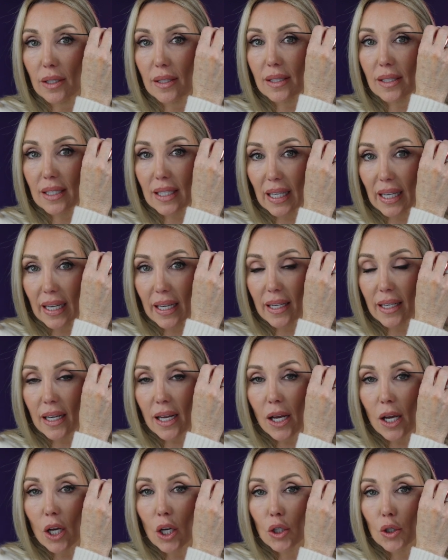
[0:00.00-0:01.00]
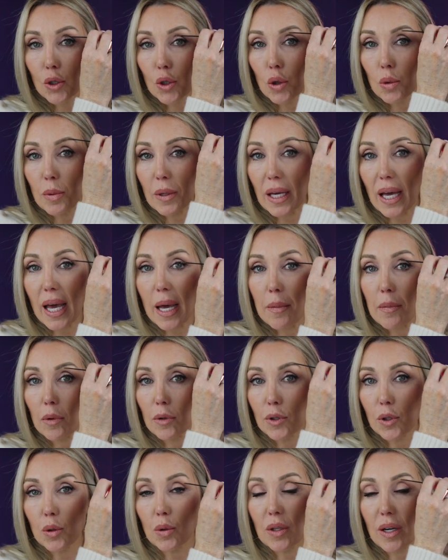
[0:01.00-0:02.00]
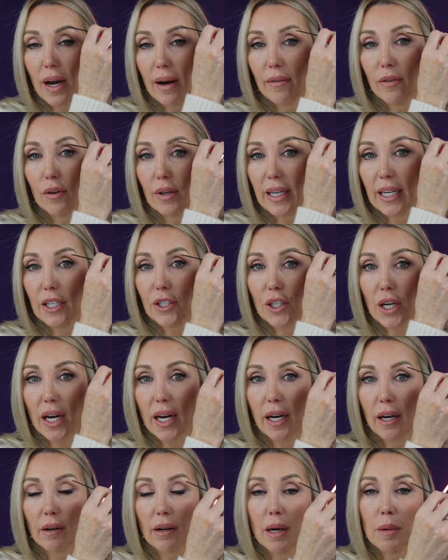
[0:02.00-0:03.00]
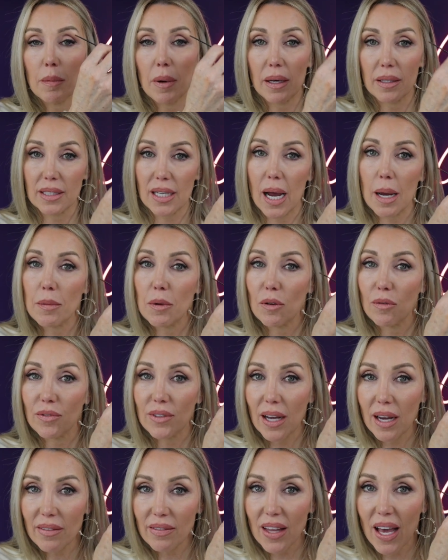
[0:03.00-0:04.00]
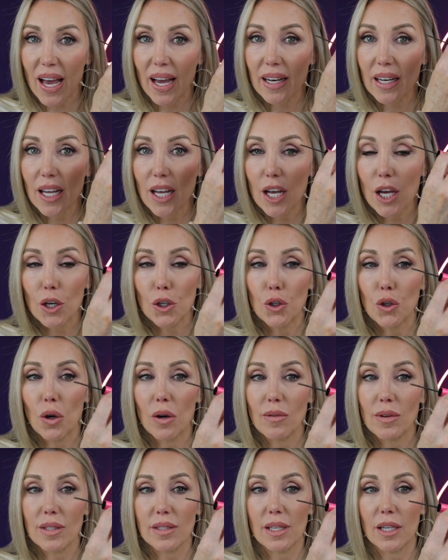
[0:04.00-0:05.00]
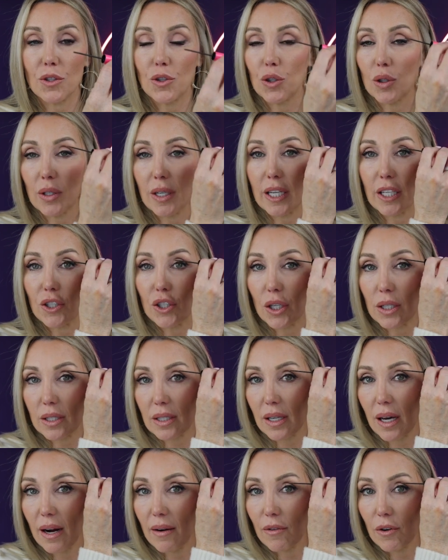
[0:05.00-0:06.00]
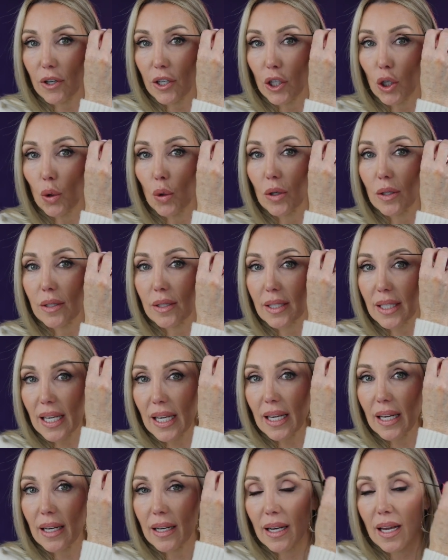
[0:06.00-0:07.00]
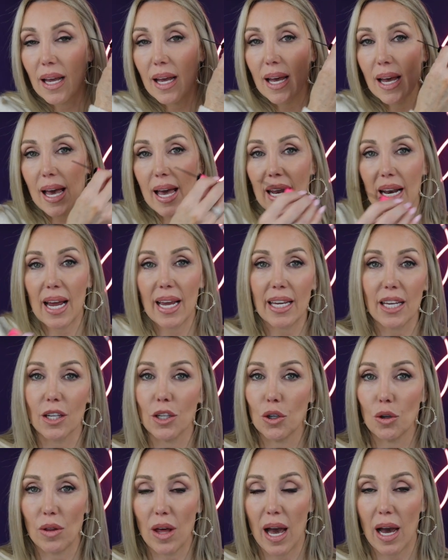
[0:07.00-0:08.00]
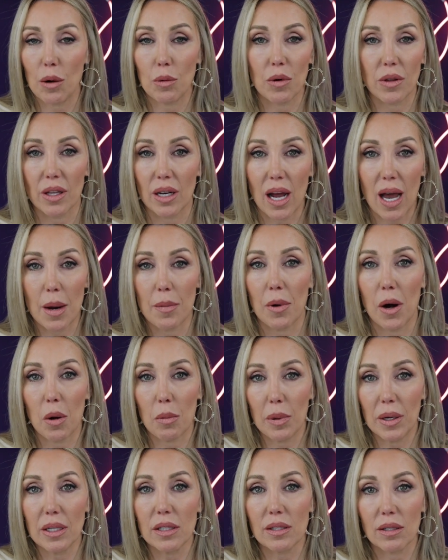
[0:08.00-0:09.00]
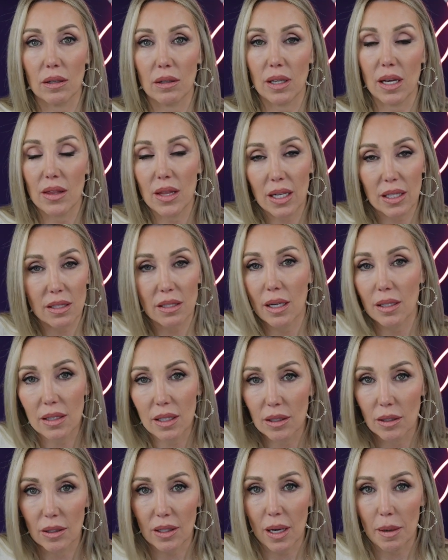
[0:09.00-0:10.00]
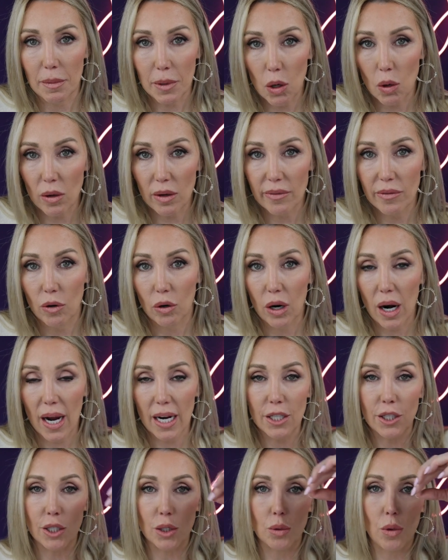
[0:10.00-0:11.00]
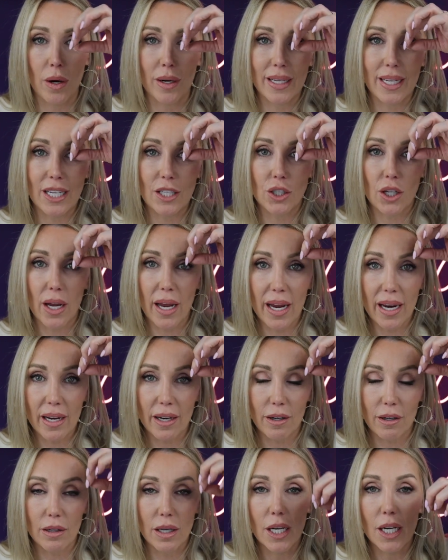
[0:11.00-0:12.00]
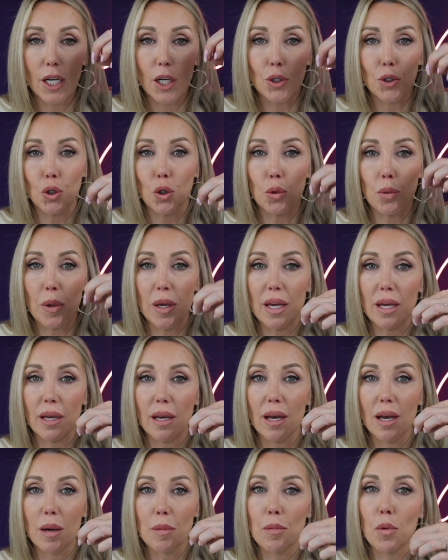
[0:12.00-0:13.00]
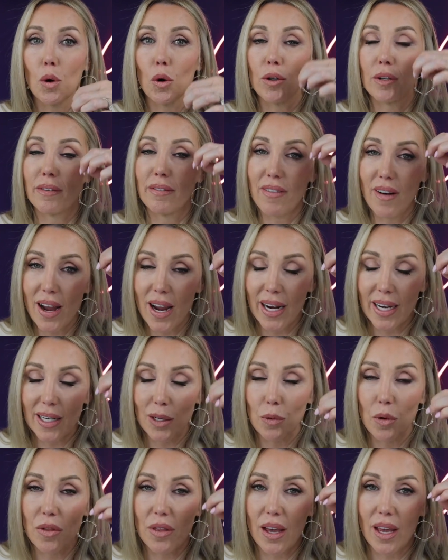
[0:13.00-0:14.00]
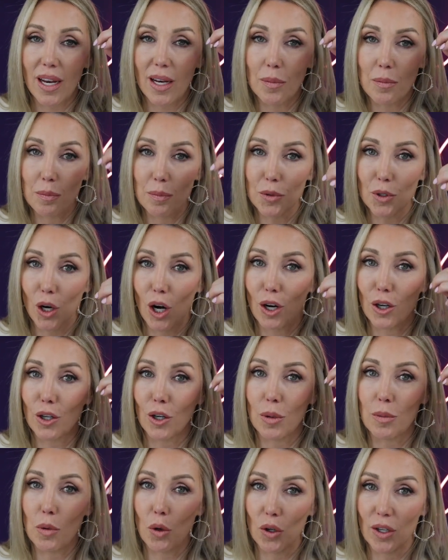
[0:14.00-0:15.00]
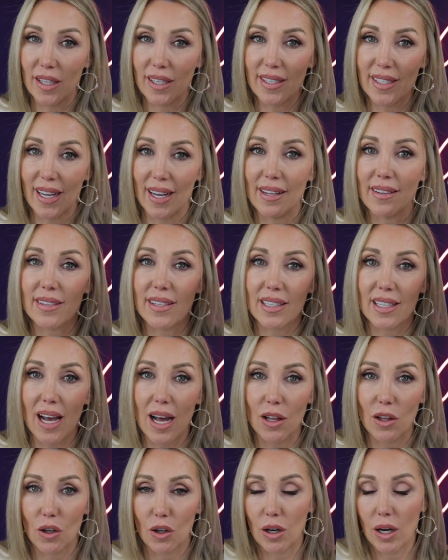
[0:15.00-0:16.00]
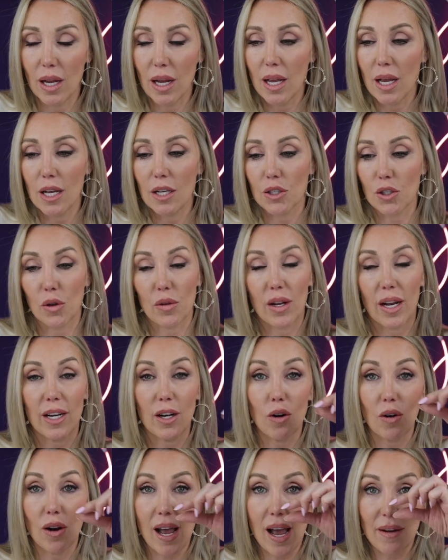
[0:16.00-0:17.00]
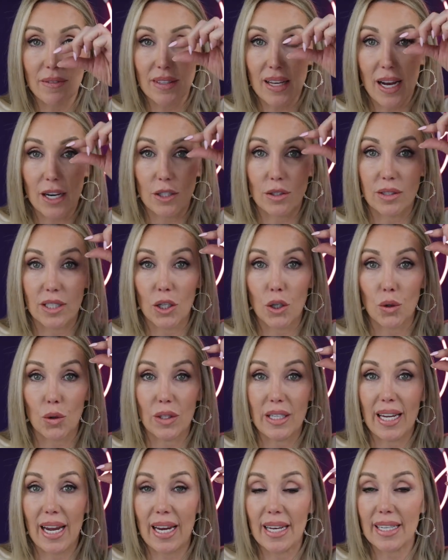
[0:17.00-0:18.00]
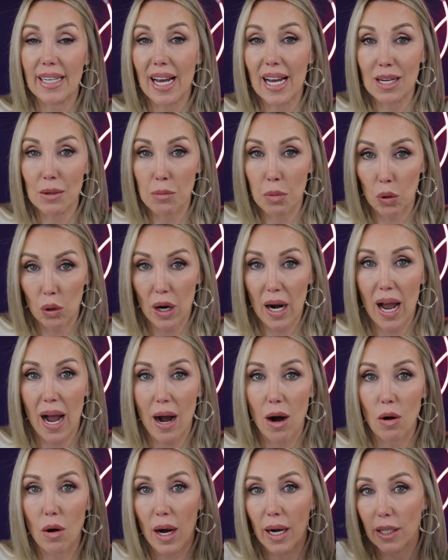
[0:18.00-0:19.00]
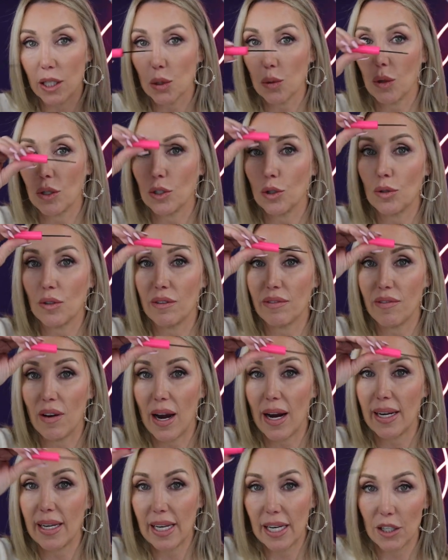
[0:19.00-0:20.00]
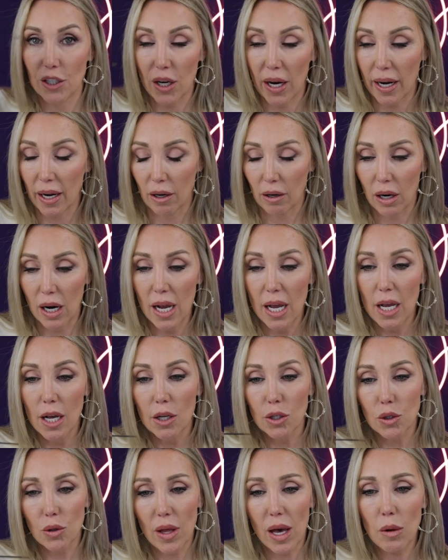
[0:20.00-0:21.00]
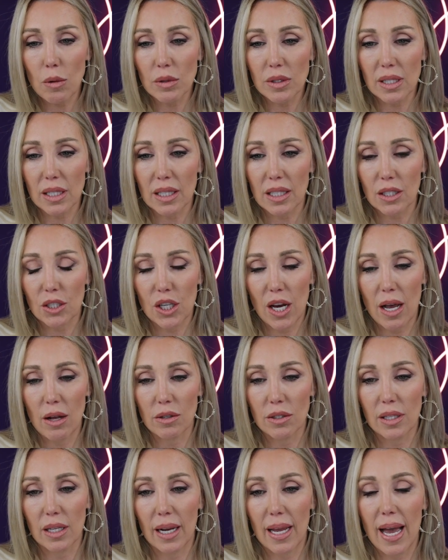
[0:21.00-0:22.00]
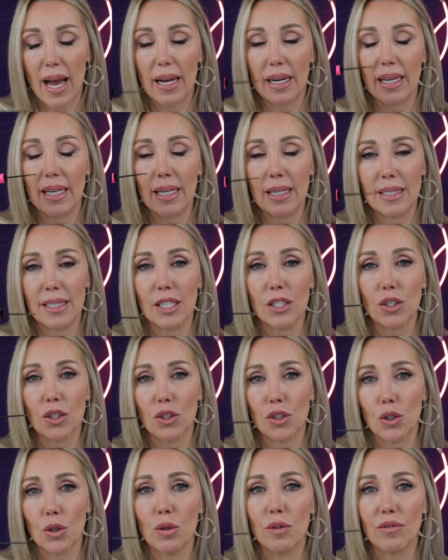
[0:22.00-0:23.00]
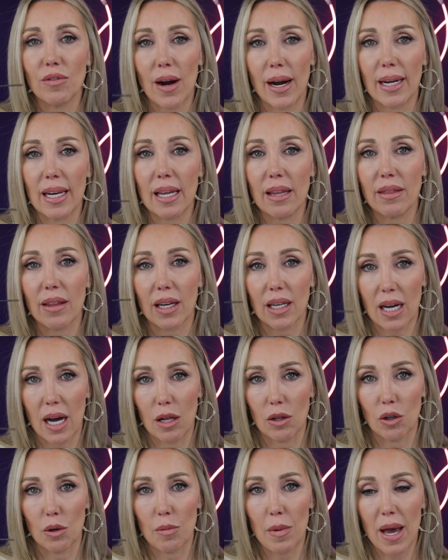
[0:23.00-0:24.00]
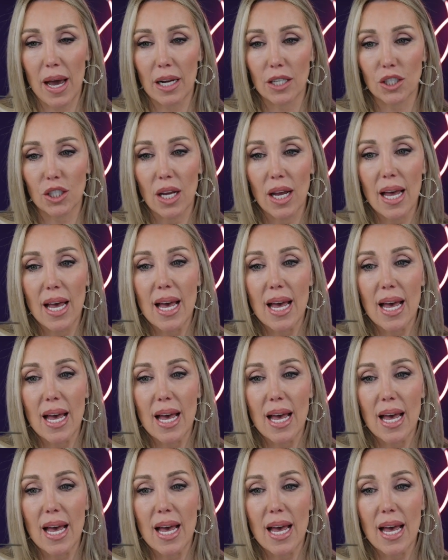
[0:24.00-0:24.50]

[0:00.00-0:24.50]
skin to be able to cover each hair. And by the time you've done that, you have essentially just covered your skin and I can do that with an eyebrow pencil and that's not the look I'm going for. I just want each hair to be more defined with a darker, more intense color so that I don't have to actually create a brow. I just want to define each hair. So that was the challenge that I had in addition to finding the color match.